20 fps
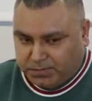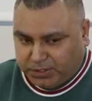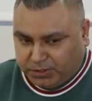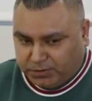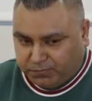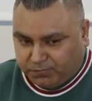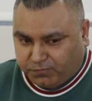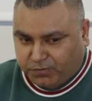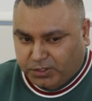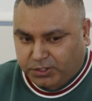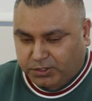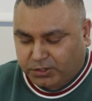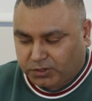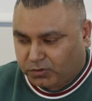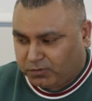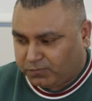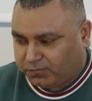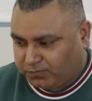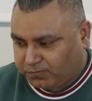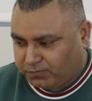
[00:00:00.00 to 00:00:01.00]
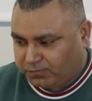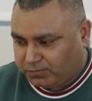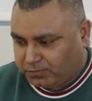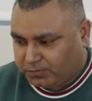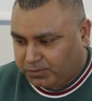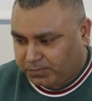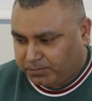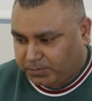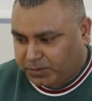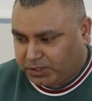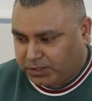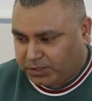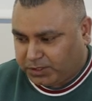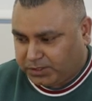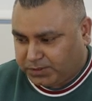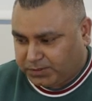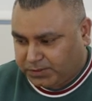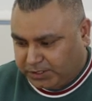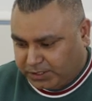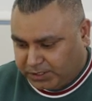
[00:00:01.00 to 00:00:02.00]
in front of
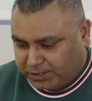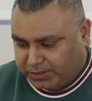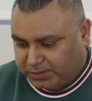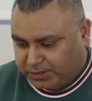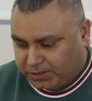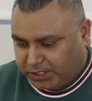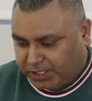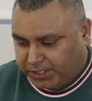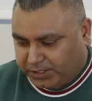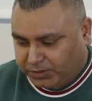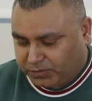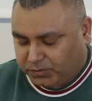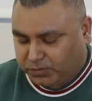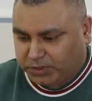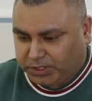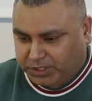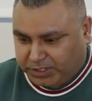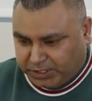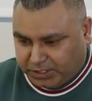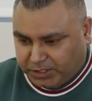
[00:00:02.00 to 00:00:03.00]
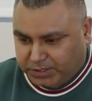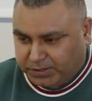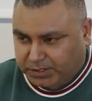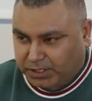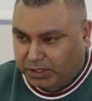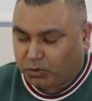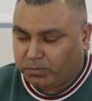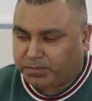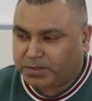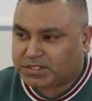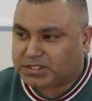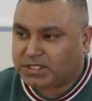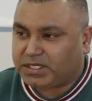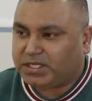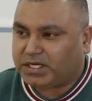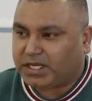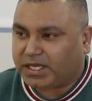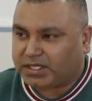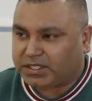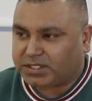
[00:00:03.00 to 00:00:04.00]
their, like, you know, the need.
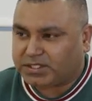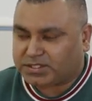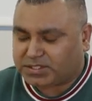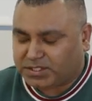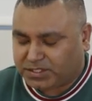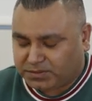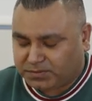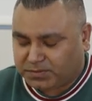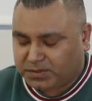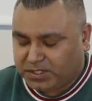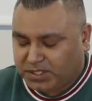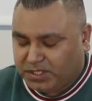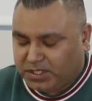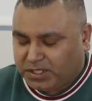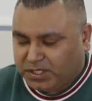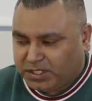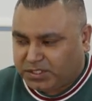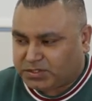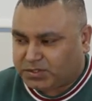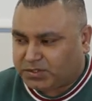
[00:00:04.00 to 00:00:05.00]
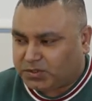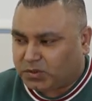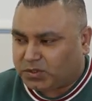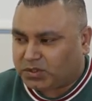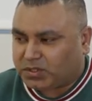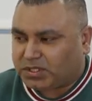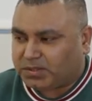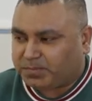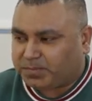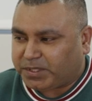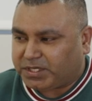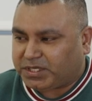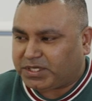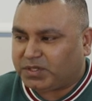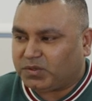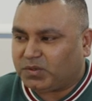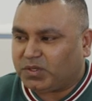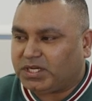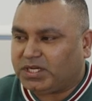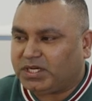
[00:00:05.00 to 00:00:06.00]
Obviously, like, it's not
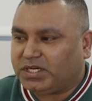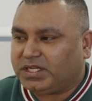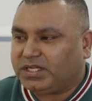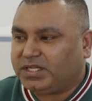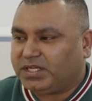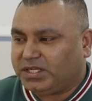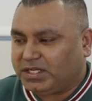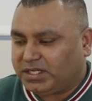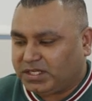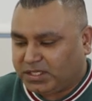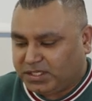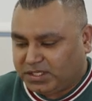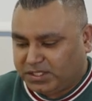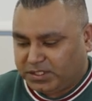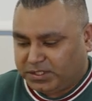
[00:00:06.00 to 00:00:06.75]
particularly,